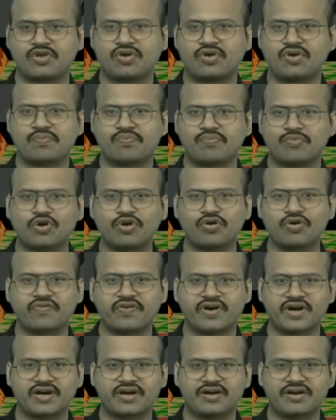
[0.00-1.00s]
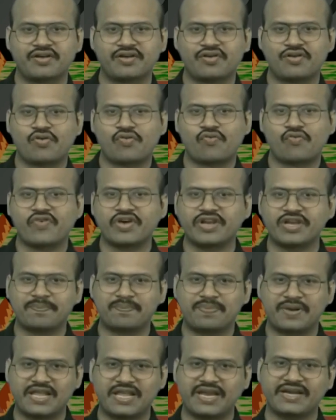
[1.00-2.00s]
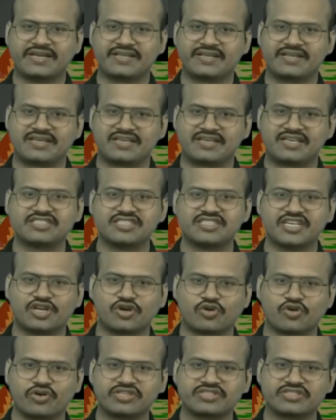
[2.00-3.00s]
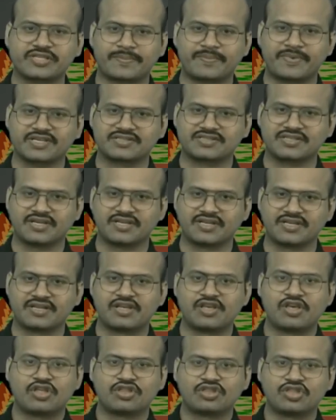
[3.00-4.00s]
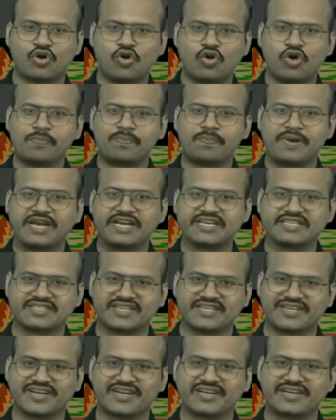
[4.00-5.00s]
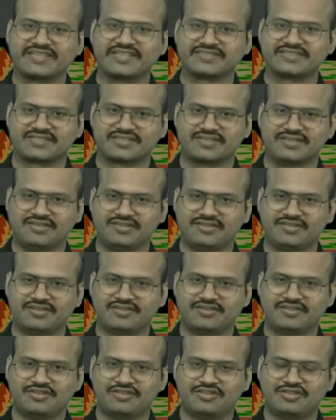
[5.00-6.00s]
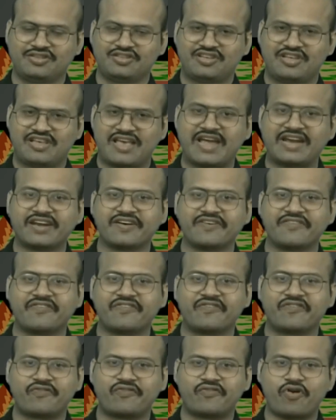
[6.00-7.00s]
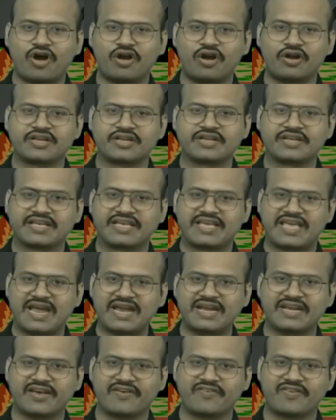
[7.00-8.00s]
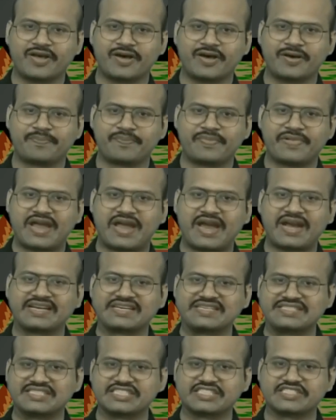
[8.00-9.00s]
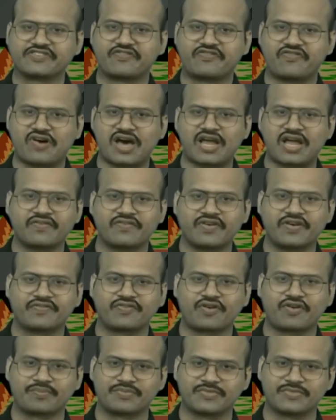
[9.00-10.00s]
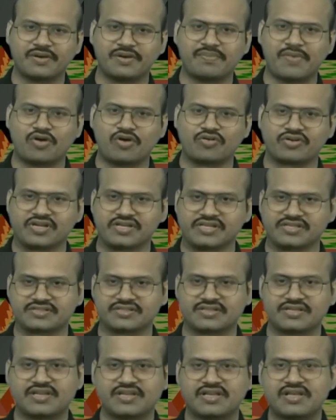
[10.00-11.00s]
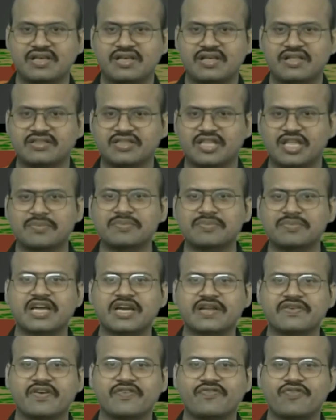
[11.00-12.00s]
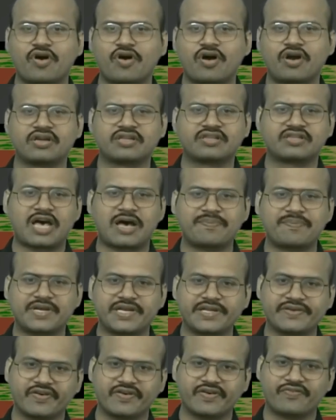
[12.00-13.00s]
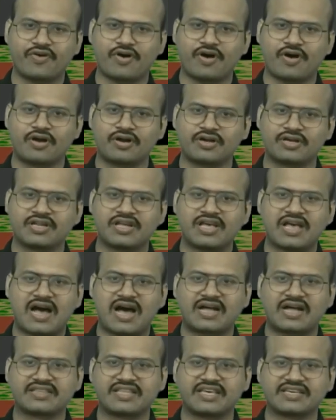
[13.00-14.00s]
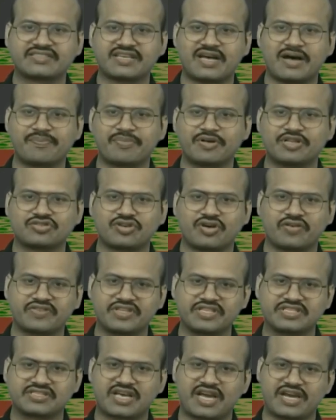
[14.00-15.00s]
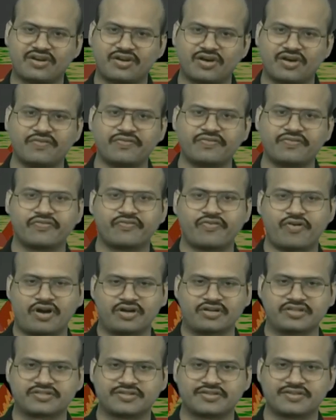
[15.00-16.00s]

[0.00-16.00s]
Moreover, when a plate is undergoing subduction, the whole plate is under tension, and a fault can develop at regions far away from the boundaries. Narmada River fault, Tapi River fault are the examples of this kind of faults,